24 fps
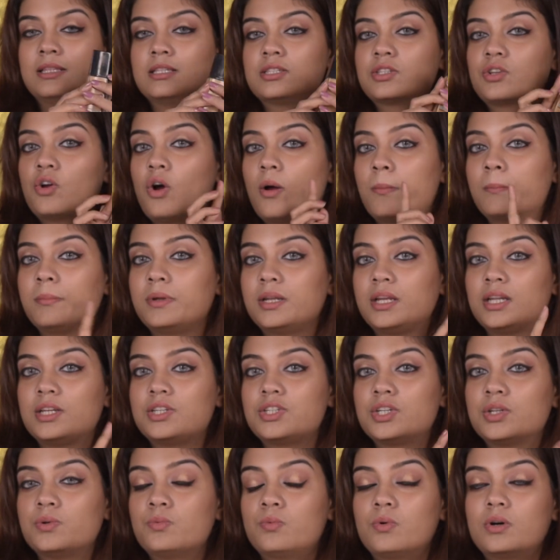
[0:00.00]
this
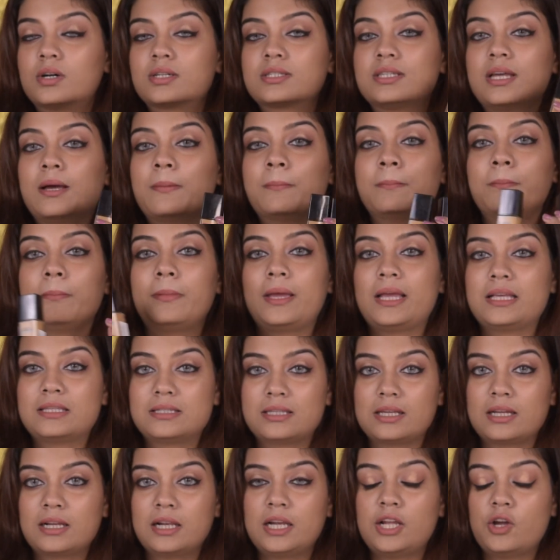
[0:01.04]
combination works
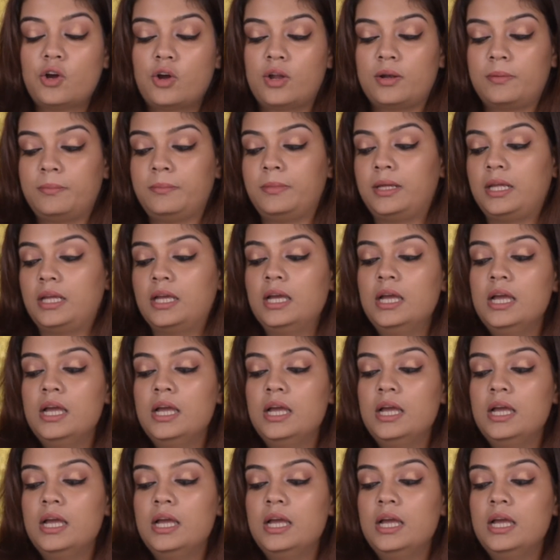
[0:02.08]
amazingly on me.